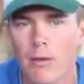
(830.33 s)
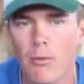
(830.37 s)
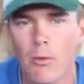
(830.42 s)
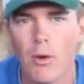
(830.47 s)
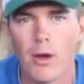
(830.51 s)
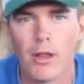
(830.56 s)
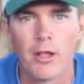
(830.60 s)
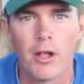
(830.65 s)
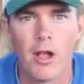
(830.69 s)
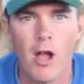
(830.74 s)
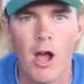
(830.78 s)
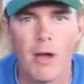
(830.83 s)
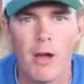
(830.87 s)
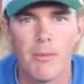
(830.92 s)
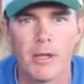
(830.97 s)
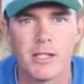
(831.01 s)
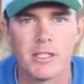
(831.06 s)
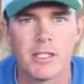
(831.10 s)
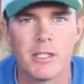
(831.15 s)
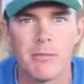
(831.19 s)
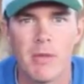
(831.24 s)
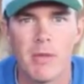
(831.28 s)
One of the
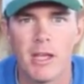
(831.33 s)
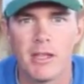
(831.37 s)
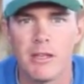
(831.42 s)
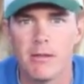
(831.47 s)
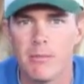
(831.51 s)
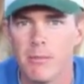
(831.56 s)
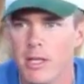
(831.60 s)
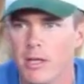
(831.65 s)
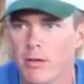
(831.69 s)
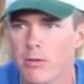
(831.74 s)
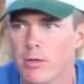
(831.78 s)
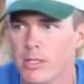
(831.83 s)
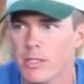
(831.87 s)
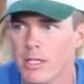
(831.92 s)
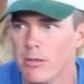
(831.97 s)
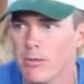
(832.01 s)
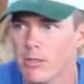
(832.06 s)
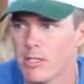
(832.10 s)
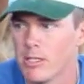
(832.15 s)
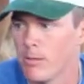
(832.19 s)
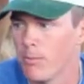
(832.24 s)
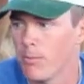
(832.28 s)
comments he made to me was
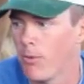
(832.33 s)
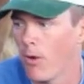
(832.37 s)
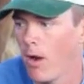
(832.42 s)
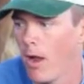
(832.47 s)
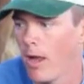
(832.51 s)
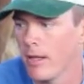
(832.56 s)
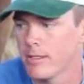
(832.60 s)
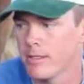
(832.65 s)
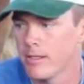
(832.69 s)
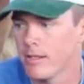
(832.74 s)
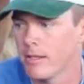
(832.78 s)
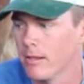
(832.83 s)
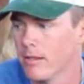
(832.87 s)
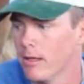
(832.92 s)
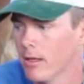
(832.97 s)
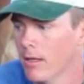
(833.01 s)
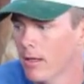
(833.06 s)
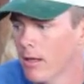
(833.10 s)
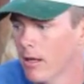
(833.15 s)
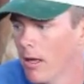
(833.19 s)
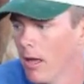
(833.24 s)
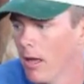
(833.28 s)
he was surprised that
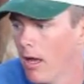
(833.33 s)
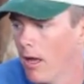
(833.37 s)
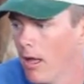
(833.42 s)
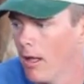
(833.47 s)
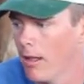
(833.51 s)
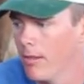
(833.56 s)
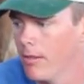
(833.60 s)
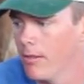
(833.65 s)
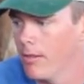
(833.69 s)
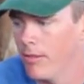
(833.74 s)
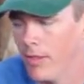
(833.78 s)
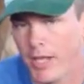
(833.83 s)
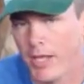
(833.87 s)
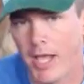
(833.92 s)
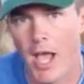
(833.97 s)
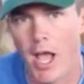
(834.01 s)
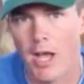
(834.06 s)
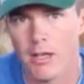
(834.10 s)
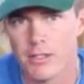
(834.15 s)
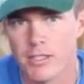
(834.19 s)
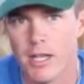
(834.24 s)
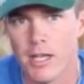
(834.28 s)
the
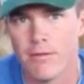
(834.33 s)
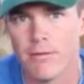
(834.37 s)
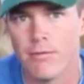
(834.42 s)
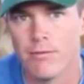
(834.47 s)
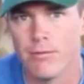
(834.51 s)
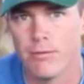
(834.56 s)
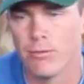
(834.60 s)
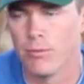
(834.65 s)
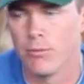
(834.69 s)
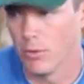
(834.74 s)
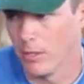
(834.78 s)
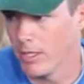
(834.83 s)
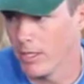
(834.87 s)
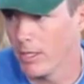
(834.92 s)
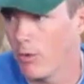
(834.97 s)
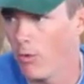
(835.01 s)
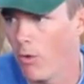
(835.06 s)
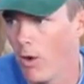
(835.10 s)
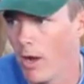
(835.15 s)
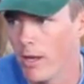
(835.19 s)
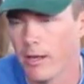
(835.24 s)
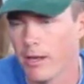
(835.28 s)
cows have really
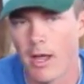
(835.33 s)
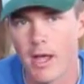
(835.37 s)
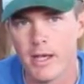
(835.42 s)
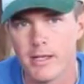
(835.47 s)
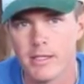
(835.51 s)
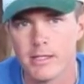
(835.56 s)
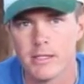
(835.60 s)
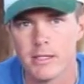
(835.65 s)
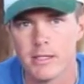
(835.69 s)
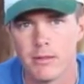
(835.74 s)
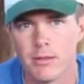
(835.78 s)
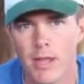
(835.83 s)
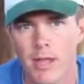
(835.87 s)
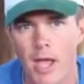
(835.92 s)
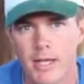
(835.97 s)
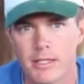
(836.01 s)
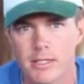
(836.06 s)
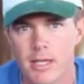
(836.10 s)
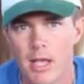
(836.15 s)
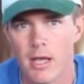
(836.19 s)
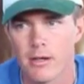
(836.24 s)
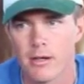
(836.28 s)
quite nice
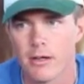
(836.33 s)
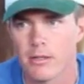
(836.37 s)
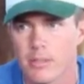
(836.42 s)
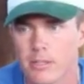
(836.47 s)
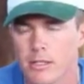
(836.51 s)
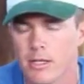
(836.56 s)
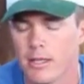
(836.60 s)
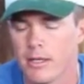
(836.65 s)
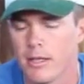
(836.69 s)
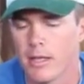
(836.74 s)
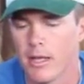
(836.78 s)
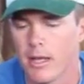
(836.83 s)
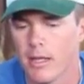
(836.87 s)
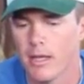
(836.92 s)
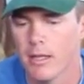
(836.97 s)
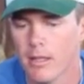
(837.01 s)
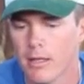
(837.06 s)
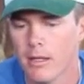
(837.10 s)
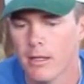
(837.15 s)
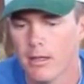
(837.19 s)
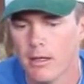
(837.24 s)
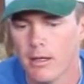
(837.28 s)
udders, and
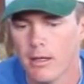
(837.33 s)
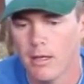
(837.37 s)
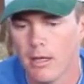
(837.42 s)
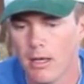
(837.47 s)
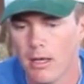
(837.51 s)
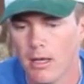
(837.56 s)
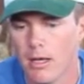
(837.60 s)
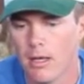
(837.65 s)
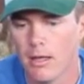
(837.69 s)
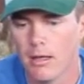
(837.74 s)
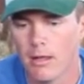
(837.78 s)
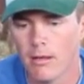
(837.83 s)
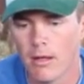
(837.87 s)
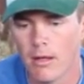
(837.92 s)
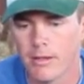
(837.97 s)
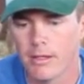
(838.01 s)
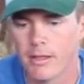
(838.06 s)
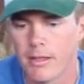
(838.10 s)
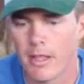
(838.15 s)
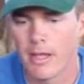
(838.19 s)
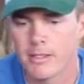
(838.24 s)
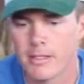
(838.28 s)
I
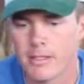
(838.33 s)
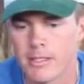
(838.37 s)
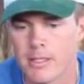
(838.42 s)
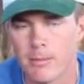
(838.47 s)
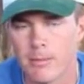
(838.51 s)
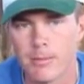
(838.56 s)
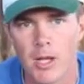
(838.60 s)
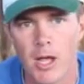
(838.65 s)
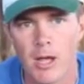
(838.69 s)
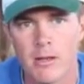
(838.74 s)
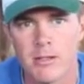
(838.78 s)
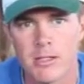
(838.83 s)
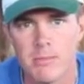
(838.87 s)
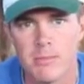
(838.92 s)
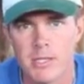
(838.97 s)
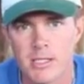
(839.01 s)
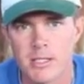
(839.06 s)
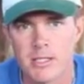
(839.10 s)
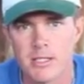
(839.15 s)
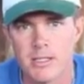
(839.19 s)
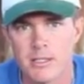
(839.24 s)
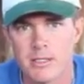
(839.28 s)
think that's sometimes a
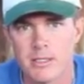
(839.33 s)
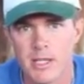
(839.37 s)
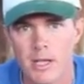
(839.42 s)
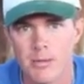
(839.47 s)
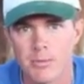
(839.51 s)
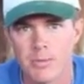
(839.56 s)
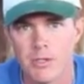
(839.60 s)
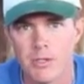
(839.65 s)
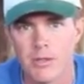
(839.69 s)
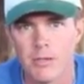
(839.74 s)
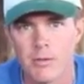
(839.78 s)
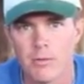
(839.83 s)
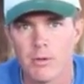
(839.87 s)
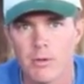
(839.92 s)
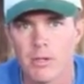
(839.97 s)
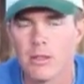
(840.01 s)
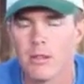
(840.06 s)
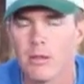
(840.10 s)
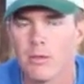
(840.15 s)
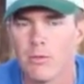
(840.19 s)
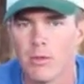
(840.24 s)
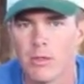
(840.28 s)
misconception that
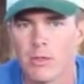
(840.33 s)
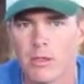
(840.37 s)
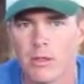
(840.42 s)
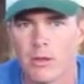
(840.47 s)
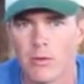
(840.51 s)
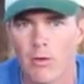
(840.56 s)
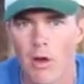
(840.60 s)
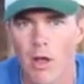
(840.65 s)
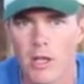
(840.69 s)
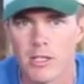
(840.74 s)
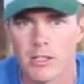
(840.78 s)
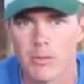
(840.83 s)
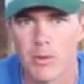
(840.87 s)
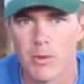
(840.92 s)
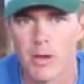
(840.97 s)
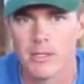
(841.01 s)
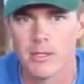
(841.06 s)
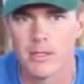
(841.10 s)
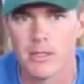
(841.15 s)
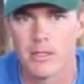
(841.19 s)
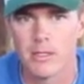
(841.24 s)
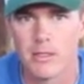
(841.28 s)
with the
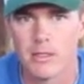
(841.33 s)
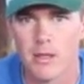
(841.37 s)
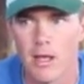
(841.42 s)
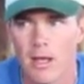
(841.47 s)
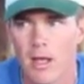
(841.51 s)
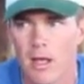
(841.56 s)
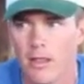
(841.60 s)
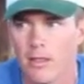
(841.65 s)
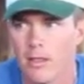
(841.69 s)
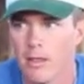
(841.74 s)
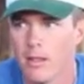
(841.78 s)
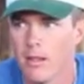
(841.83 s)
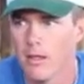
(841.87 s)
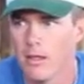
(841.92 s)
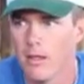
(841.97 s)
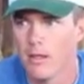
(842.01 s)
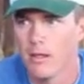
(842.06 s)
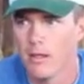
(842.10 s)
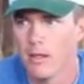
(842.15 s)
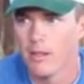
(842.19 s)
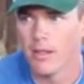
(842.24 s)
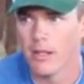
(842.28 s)
crossbreds that
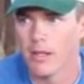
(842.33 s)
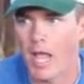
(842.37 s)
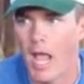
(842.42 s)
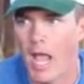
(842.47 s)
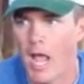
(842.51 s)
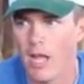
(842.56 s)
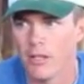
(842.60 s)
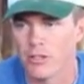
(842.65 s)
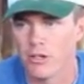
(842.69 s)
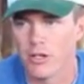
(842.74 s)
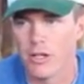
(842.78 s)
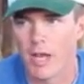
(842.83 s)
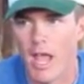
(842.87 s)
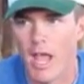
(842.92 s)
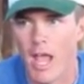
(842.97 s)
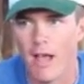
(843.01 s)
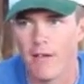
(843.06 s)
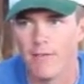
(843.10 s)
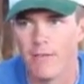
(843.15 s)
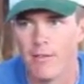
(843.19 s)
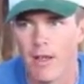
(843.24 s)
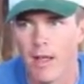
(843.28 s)
the cows are going to
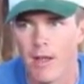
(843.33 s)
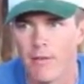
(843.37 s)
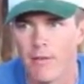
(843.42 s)
have